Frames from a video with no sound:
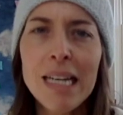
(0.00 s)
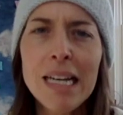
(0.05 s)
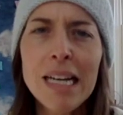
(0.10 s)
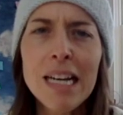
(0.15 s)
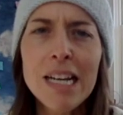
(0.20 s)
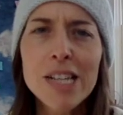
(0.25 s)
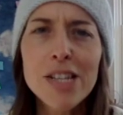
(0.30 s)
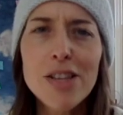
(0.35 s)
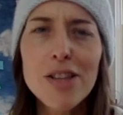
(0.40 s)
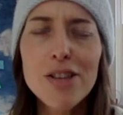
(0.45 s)

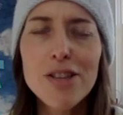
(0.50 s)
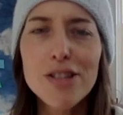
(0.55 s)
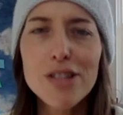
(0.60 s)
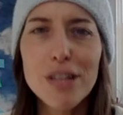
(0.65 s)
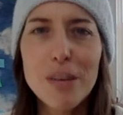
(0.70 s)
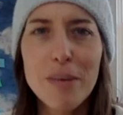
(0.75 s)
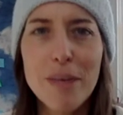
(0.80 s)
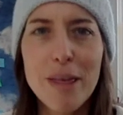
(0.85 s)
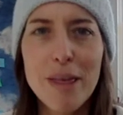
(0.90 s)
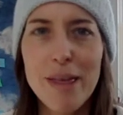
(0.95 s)
So those are
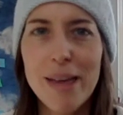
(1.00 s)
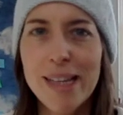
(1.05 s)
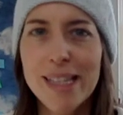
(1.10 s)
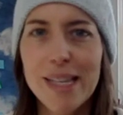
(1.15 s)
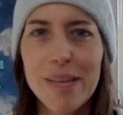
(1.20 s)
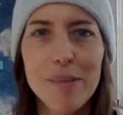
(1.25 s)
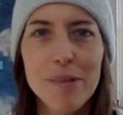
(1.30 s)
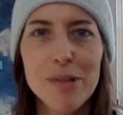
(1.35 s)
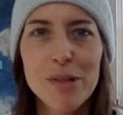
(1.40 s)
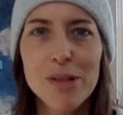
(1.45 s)
some of the
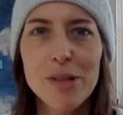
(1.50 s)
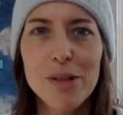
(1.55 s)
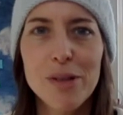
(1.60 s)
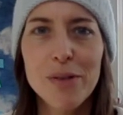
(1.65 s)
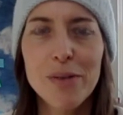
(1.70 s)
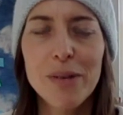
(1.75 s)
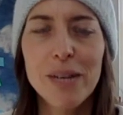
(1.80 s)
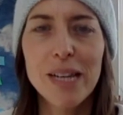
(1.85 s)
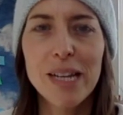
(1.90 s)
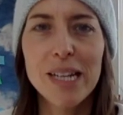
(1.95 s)
things I'm also
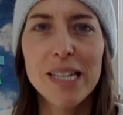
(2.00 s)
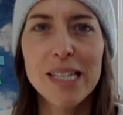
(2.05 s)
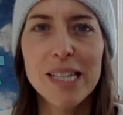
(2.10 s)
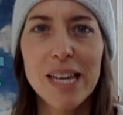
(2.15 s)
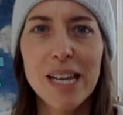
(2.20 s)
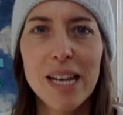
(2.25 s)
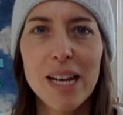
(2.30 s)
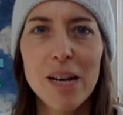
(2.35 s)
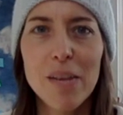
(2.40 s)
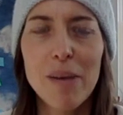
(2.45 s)
really
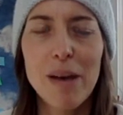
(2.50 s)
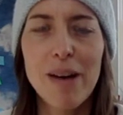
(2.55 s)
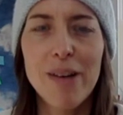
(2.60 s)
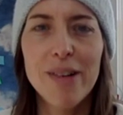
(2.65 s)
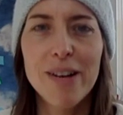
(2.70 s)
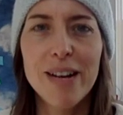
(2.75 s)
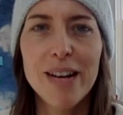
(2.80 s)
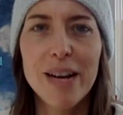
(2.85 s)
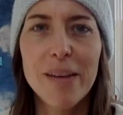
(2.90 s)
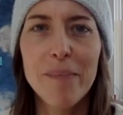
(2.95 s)
excited
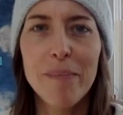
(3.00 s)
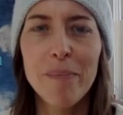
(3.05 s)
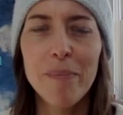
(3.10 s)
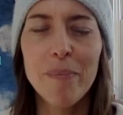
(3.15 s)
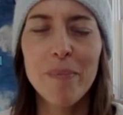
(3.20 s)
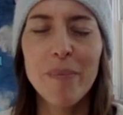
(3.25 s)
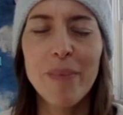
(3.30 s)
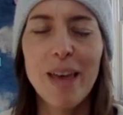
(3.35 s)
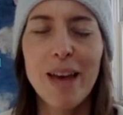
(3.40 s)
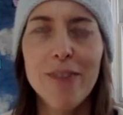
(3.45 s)
about,
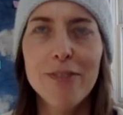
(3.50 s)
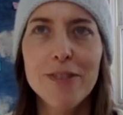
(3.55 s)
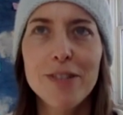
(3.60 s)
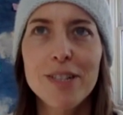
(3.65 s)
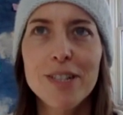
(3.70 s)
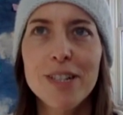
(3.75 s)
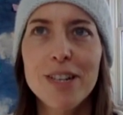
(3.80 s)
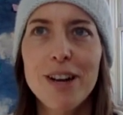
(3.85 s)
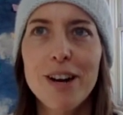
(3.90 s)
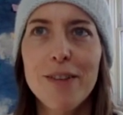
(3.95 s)

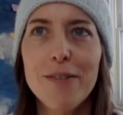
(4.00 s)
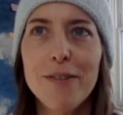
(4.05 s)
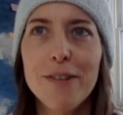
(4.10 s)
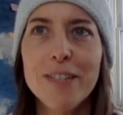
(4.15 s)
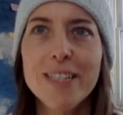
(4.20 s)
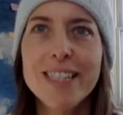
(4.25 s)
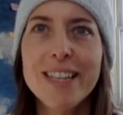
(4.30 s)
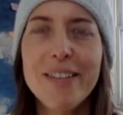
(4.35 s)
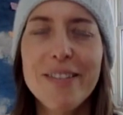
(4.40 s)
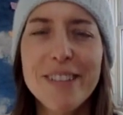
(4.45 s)
after our
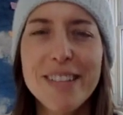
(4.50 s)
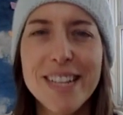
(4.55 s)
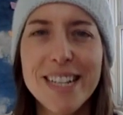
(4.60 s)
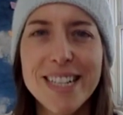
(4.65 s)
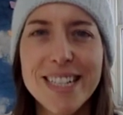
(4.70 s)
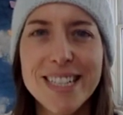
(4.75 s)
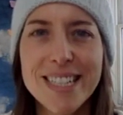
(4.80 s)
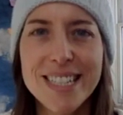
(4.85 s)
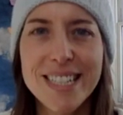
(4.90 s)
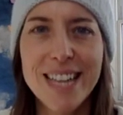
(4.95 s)
first 7
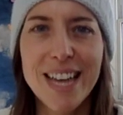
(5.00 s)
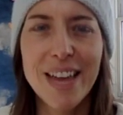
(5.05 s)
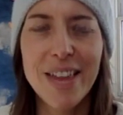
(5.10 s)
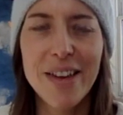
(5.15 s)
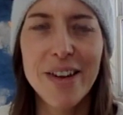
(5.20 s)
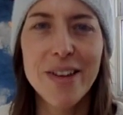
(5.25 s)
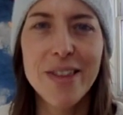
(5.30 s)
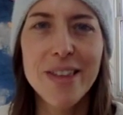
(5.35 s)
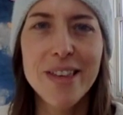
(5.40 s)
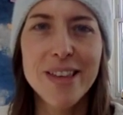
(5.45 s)
years
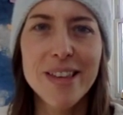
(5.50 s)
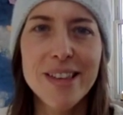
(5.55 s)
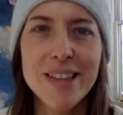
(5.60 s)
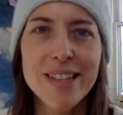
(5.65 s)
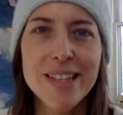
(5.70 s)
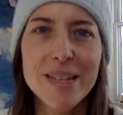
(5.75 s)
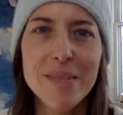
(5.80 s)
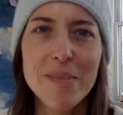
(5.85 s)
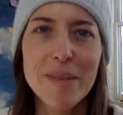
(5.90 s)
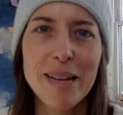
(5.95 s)
together, the
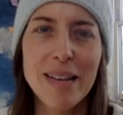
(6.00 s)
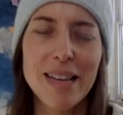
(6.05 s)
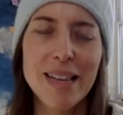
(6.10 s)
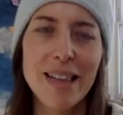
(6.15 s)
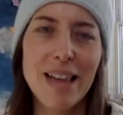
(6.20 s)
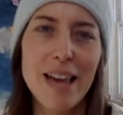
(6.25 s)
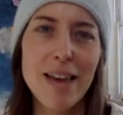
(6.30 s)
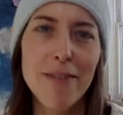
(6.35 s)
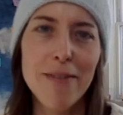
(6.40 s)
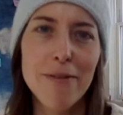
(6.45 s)
deepening
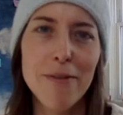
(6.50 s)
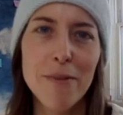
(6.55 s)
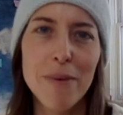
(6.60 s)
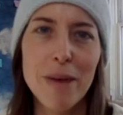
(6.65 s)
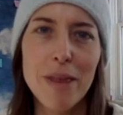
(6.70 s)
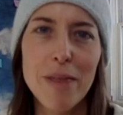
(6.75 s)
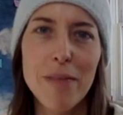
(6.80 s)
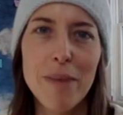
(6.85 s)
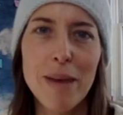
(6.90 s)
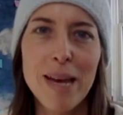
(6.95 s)
life
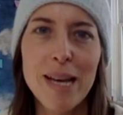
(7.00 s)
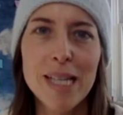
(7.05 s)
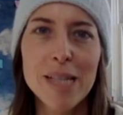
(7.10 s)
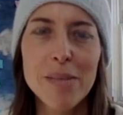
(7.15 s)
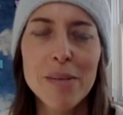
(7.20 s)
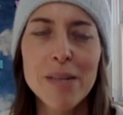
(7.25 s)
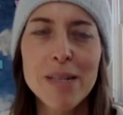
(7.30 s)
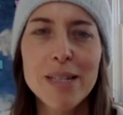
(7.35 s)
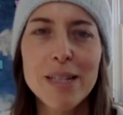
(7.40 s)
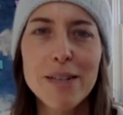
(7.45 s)
with my
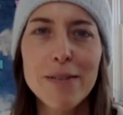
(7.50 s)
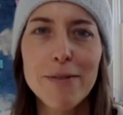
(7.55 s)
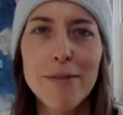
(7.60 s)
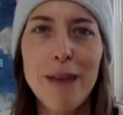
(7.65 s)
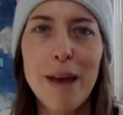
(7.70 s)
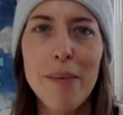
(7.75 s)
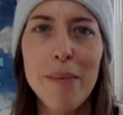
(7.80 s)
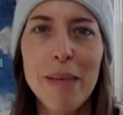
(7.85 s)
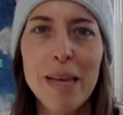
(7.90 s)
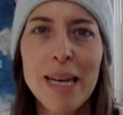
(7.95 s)
husband and
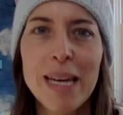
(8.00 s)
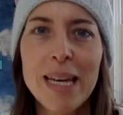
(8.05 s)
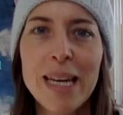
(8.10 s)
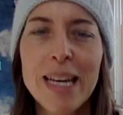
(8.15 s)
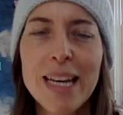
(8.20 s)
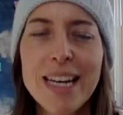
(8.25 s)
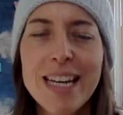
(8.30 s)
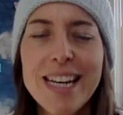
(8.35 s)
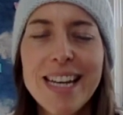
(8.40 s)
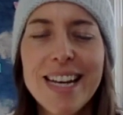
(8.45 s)
family.
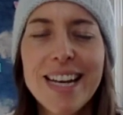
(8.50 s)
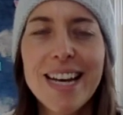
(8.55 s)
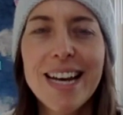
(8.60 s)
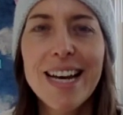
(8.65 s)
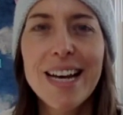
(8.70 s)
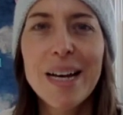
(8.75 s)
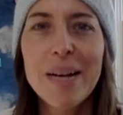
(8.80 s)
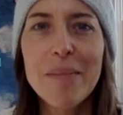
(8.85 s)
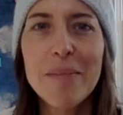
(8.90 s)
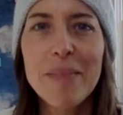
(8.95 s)

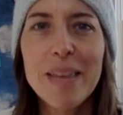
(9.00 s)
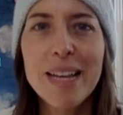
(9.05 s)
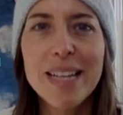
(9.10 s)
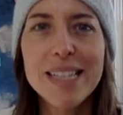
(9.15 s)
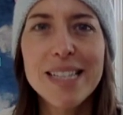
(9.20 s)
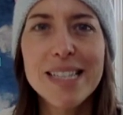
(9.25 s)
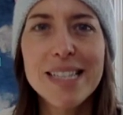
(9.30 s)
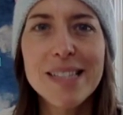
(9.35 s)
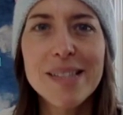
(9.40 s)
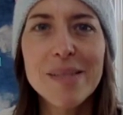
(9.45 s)

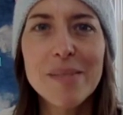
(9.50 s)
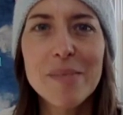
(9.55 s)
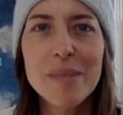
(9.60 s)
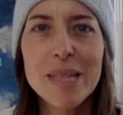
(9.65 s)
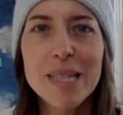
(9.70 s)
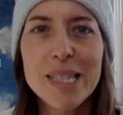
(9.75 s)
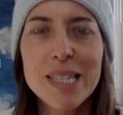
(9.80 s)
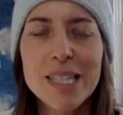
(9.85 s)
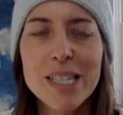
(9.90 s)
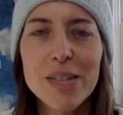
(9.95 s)
That's
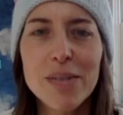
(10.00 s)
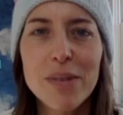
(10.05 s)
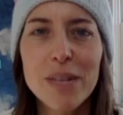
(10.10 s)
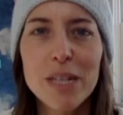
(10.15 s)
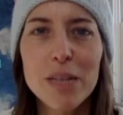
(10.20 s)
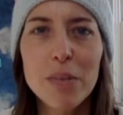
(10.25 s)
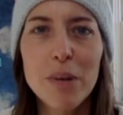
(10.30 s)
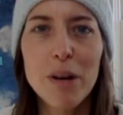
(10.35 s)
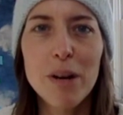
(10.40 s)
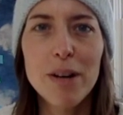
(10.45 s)
been such a
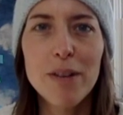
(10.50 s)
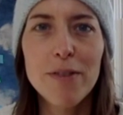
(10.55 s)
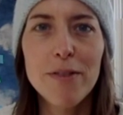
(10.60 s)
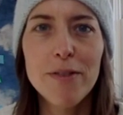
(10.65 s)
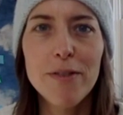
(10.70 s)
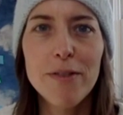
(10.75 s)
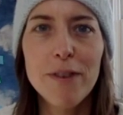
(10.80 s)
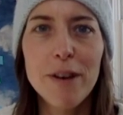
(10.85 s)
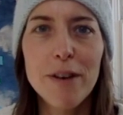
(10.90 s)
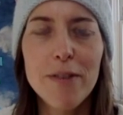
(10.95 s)
rich part of
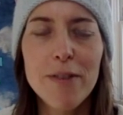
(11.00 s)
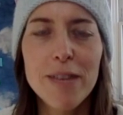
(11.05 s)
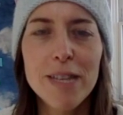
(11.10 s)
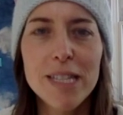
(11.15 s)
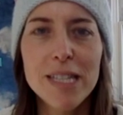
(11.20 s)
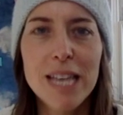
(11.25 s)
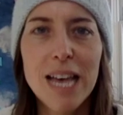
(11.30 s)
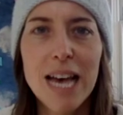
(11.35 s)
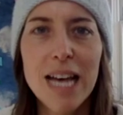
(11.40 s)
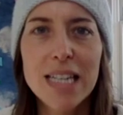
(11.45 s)

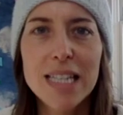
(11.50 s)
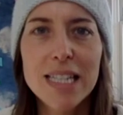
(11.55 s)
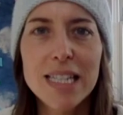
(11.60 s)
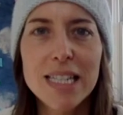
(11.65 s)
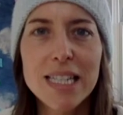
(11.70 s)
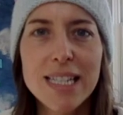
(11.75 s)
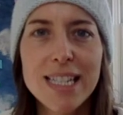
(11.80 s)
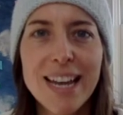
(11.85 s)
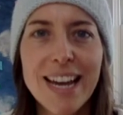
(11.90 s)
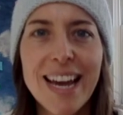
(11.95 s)
this
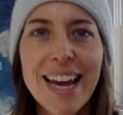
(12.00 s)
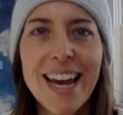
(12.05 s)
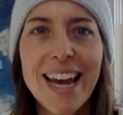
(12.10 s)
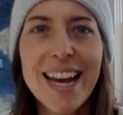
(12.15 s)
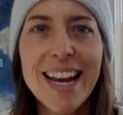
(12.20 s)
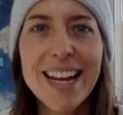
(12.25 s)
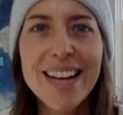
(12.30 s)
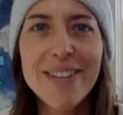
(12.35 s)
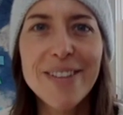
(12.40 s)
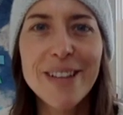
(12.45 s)
last
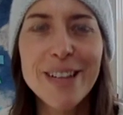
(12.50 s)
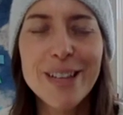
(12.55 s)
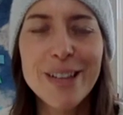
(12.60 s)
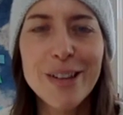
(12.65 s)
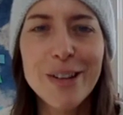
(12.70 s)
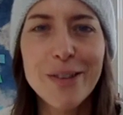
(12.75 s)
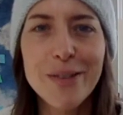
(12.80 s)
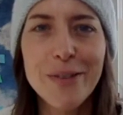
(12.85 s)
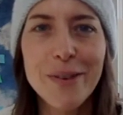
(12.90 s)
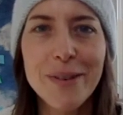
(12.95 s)
decade, and really
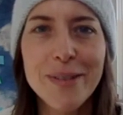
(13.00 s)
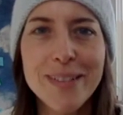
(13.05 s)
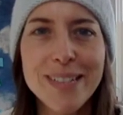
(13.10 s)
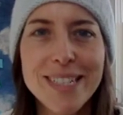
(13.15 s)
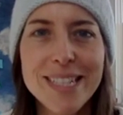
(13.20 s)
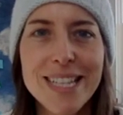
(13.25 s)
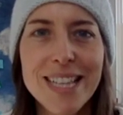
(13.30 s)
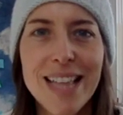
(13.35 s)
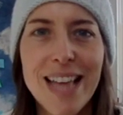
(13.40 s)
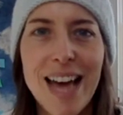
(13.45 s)
look
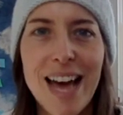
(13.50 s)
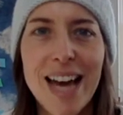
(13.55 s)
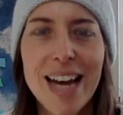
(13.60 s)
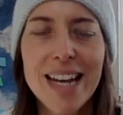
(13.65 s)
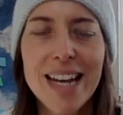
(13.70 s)
forward to that